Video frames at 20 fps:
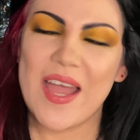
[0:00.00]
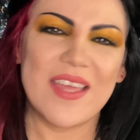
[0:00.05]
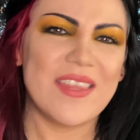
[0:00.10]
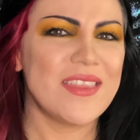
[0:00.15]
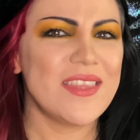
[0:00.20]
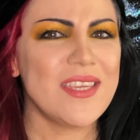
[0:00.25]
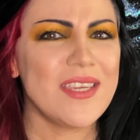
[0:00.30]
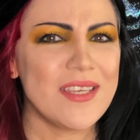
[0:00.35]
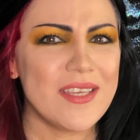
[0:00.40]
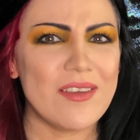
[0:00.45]
I
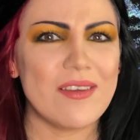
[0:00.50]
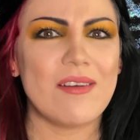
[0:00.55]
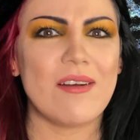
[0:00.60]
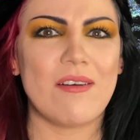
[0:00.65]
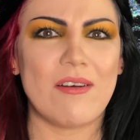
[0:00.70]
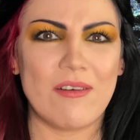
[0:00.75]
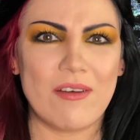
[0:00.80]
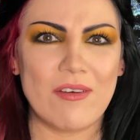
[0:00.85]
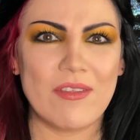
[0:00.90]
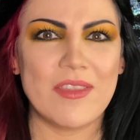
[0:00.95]
think
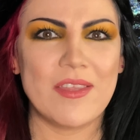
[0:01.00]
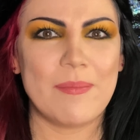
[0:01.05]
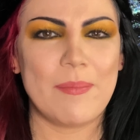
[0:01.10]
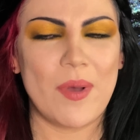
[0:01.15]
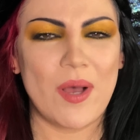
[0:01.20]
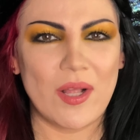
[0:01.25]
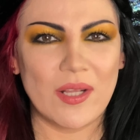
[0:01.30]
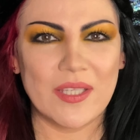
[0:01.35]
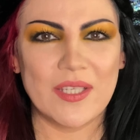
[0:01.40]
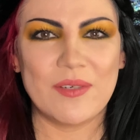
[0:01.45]
all the
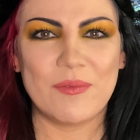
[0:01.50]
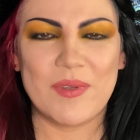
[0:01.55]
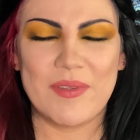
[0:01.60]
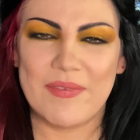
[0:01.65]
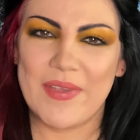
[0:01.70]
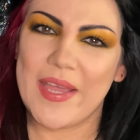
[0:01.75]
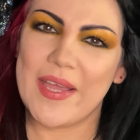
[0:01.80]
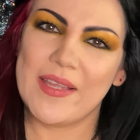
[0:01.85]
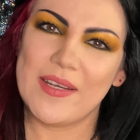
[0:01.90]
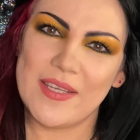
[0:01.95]
pollen we've
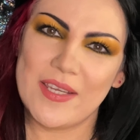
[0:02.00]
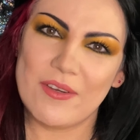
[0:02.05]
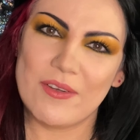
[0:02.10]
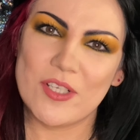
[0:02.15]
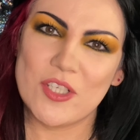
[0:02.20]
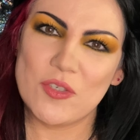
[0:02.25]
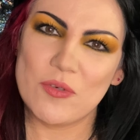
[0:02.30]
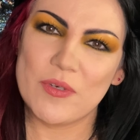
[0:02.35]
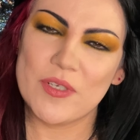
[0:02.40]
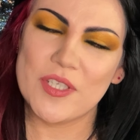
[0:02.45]
had here in
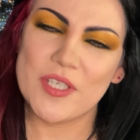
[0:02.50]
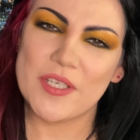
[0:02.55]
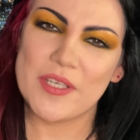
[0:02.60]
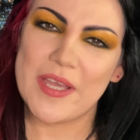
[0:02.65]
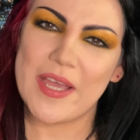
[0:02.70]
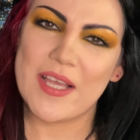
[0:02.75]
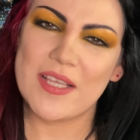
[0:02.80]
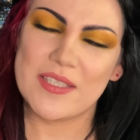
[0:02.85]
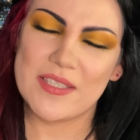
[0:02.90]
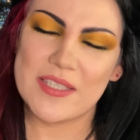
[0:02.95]
Georgia
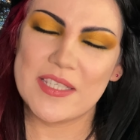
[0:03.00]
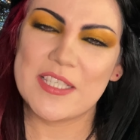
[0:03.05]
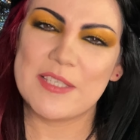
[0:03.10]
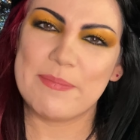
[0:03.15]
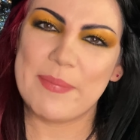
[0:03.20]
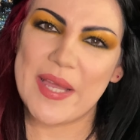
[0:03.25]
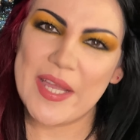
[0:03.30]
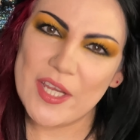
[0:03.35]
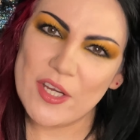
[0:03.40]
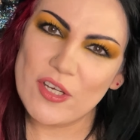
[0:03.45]
has
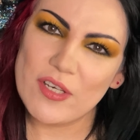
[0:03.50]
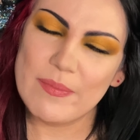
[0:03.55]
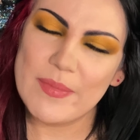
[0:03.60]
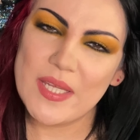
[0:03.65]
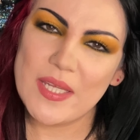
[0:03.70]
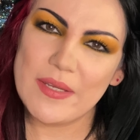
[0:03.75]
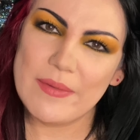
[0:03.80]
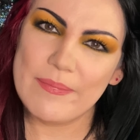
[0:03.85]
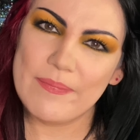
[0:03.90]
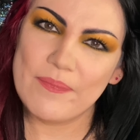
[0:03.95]
inspired
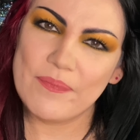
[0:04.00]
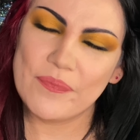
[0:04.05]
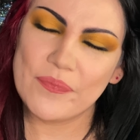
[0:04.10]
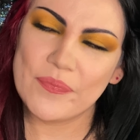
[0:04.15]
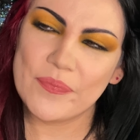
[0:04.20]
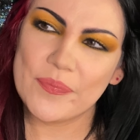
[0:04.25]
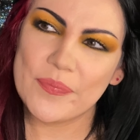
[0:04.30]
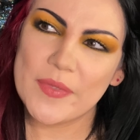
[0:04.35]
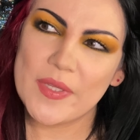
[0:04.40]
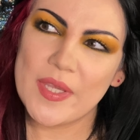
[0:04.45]
me.
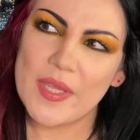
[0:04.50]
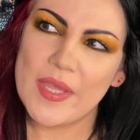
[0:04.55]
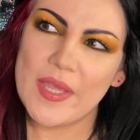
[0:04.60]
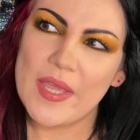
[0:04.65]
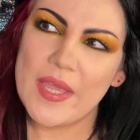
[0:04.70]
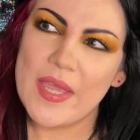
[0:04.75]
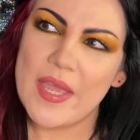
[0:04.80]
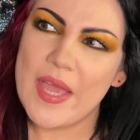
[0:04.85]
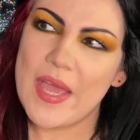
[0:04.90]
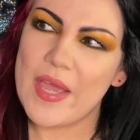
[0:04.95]

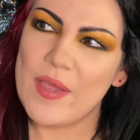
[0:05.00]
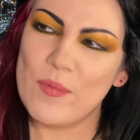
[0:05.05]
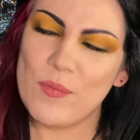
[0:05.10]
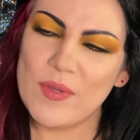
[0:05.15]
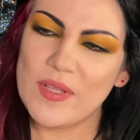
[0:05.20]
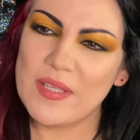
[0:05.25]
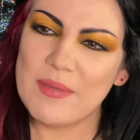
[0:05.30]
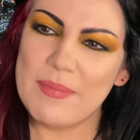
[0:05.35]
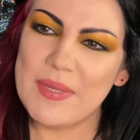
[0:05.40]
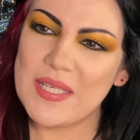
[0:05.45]
I've
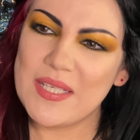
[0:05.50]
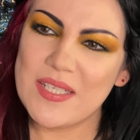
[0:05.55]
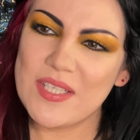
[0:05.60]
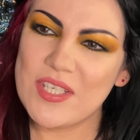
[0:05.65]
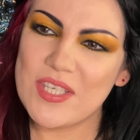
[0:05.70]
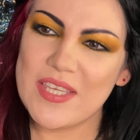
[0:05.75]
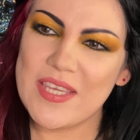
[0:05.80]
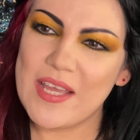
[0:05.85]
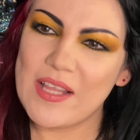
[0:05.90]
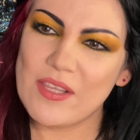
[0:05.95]
really been into
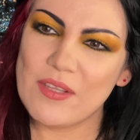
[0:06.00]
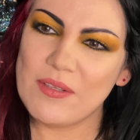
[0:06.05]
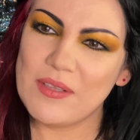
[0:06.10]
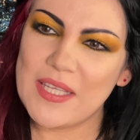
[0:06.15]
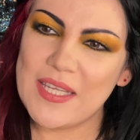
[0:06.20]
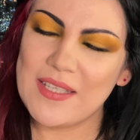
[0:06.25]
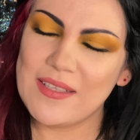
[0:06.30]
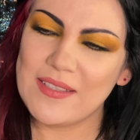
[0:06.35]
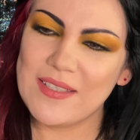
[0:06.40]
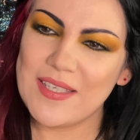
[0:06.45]
yellow
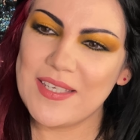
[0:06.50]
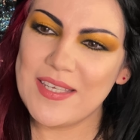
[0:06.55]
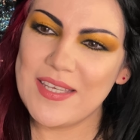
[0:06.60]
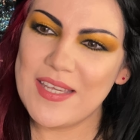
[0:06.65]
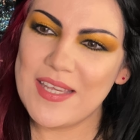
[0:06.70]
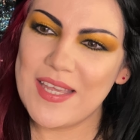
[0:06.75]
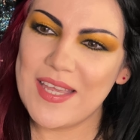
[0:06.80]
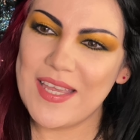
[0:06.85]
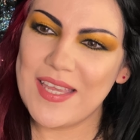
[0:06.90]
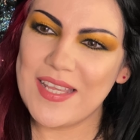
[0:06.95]
lately
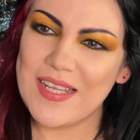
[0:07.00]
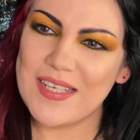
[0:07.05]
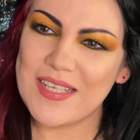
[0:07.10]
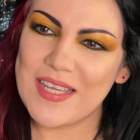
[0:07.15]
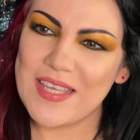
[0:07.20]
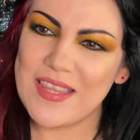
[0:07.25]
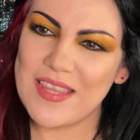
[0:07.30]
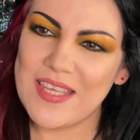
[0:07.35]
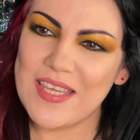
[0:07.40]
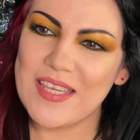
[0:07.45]
and
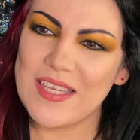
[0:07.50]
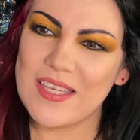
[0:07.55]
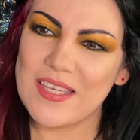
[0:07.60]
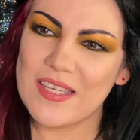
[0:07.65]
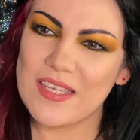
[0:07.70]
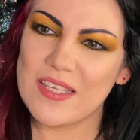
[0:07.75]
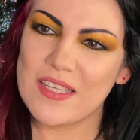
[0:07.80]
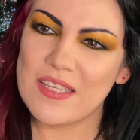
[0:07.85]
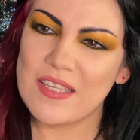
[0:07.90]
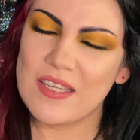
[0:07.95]
I think
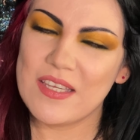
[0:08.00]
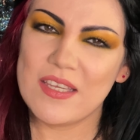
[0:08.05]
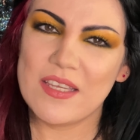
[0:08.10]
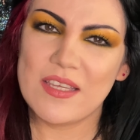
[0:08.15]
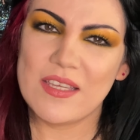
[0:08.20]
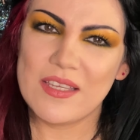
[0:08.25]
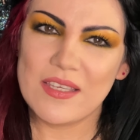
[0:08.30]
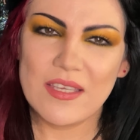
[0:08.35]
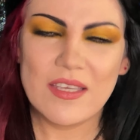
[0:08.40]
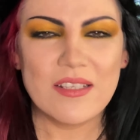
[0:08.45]

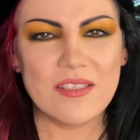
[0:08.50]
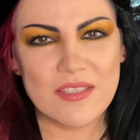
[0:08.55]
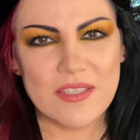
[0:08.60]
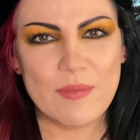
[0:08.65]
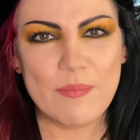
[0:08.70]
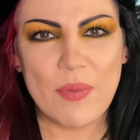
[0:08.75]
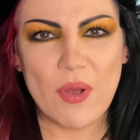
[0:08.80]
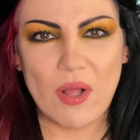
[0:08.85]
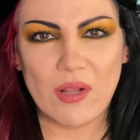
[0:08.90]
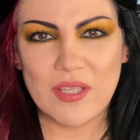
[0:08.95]
it's the
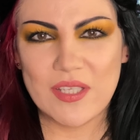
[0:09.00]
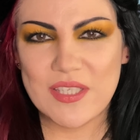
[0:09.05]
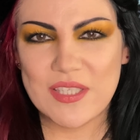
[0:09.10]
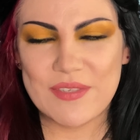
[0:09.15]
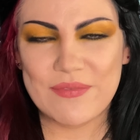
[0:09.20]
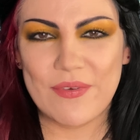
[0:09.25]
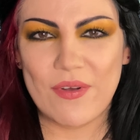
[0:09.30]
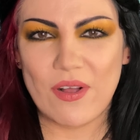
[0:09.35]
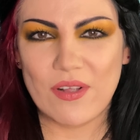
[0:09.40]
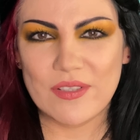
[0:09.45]
pollen's
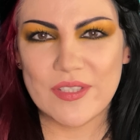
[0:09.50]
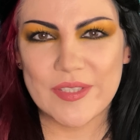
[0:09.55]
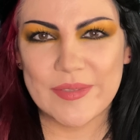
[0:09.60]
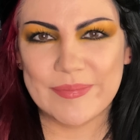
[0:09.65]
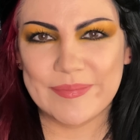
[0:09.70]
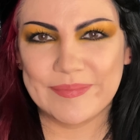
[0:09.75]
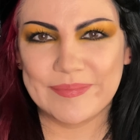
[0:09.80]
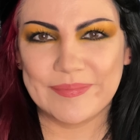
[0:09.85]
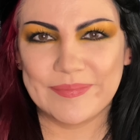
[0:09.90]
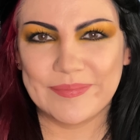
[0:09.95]
fault.
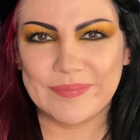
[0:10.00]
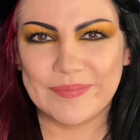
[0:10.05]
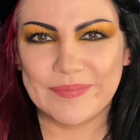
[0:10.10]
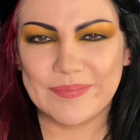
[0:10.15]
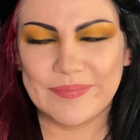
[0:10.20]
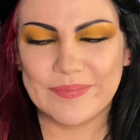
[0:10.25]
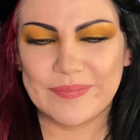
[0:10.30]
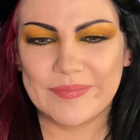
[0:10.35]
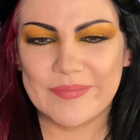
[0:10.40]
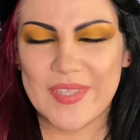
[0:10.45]

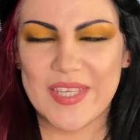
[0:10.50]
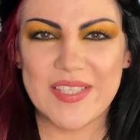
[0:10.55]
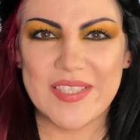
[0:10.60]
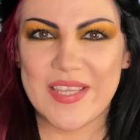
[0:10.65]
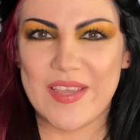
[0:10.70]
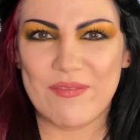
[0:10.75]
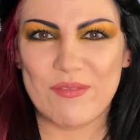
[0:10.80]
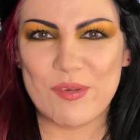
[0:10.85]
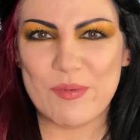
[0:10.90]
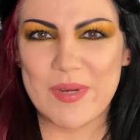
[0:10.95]
It's
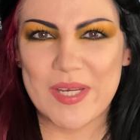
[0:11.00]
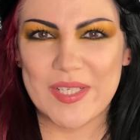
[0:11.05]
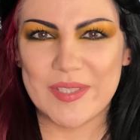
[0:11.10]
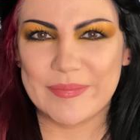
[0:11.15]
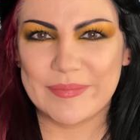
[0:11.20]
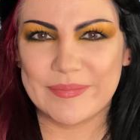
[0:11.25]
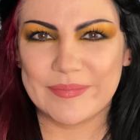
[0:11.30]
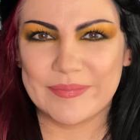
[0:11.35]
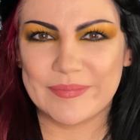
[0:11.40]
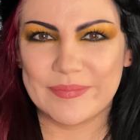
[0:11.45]
everywhere
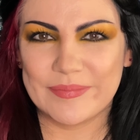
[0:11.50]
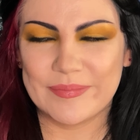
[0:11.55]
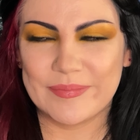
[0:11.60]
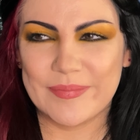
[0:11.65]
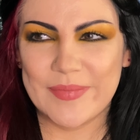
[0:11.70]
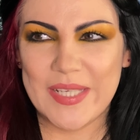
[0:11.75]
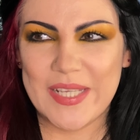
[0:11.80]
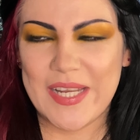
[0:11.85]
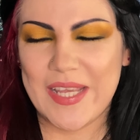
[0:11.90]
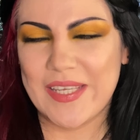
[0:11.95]

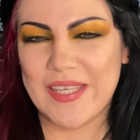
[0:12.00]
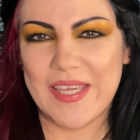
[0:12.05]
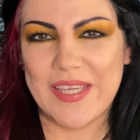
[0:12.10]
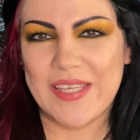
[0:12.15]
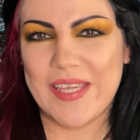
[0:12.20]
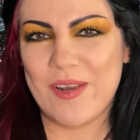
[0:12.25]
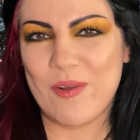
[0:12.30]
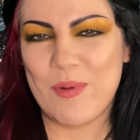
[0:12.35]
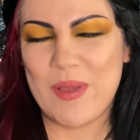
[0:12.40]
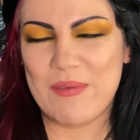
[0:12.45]
and I can't
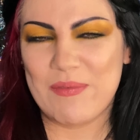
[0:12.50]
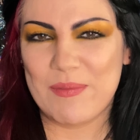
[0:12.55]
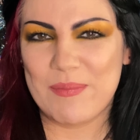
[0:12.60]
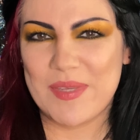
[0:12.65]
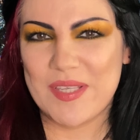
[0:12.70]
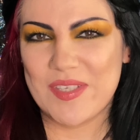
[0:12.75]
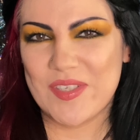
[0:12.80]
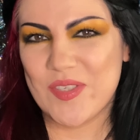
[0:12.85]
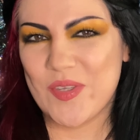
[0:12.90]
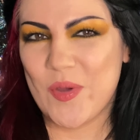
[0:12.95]
get away from
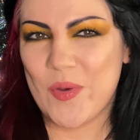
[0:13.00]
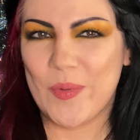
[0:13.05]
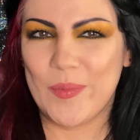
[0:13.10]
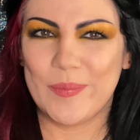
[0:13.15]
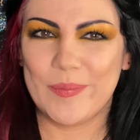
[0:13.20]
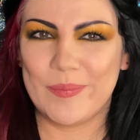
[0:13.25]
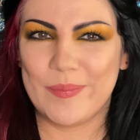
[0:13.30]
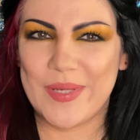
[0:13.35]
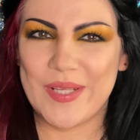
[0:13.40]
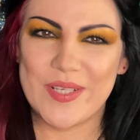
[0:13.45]
it so
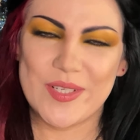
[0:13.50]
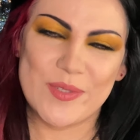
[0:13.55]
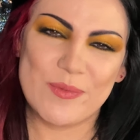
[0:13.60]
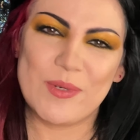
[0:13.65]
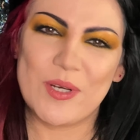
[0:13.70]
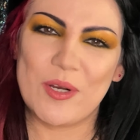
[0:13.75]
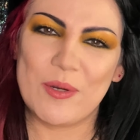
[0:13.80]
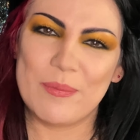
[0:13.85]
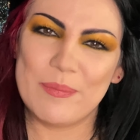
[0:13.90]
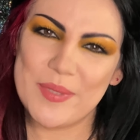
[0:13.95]
might as
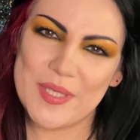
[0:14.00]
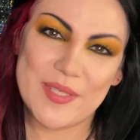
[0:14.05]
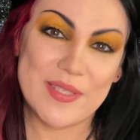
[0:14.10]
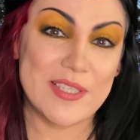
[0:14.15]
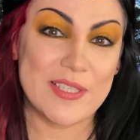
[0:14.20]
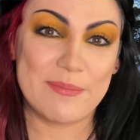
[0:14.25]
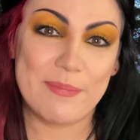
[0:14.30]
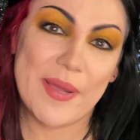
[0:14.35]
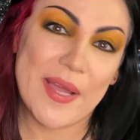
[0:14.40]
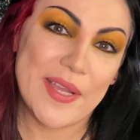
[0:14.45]
well be
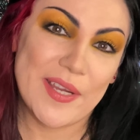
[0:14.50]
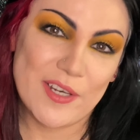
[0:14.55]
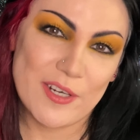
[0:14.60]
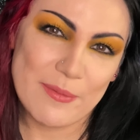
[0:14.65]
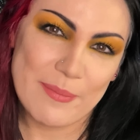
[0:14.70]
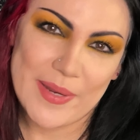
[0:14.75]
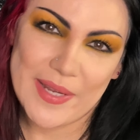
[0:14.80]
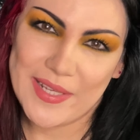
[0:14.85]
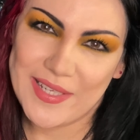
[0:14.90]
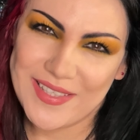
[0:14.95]
inspired
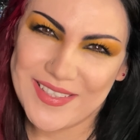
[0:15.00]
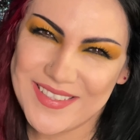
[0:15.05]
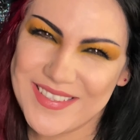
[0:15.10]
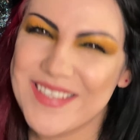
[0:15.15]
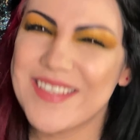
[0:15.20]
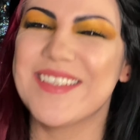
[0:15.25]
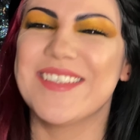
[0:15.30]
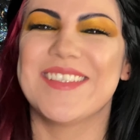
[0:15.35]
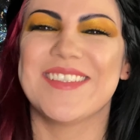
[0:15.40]
by it.